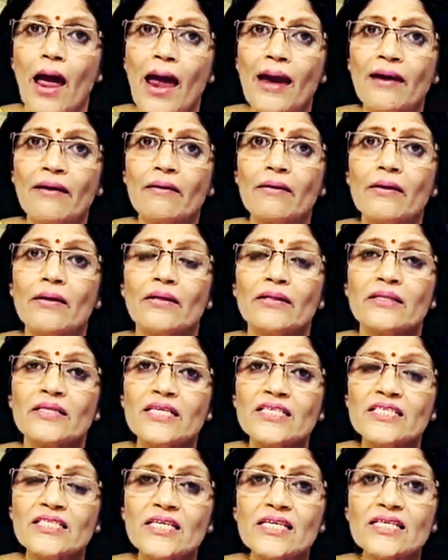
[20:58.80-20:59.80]
and
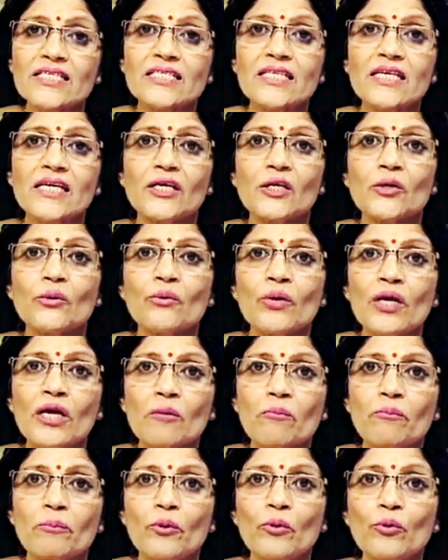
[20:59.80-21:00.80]
this is the
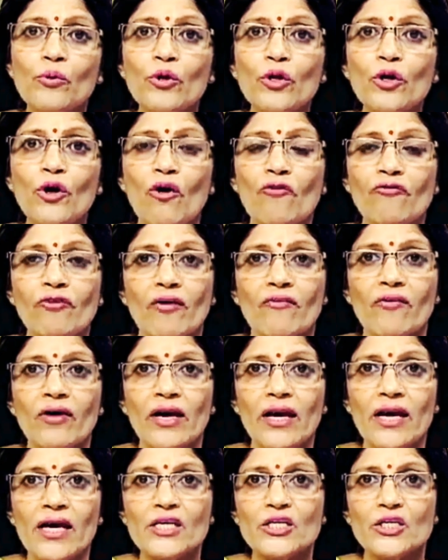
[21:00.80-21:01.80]
unique beauty of our
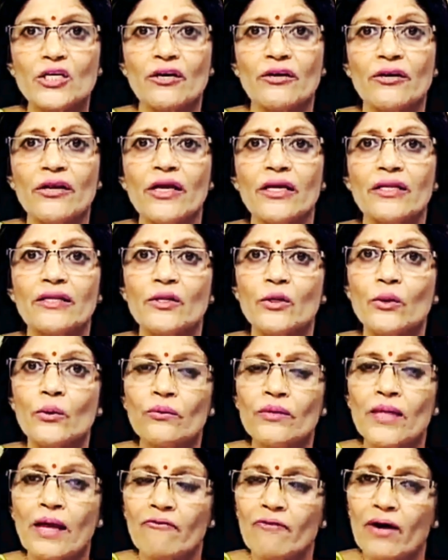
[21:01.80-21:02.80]
nation.
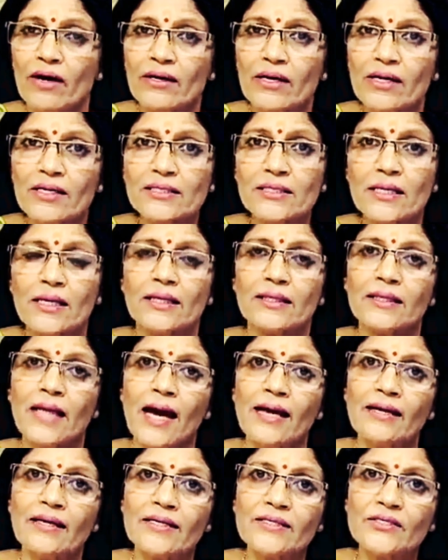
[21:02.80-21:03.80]

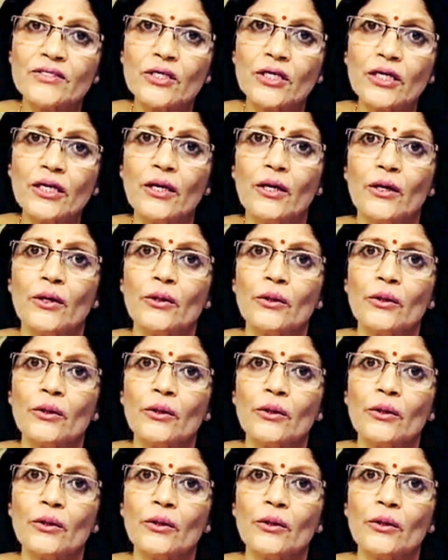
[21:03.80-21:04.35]
That is the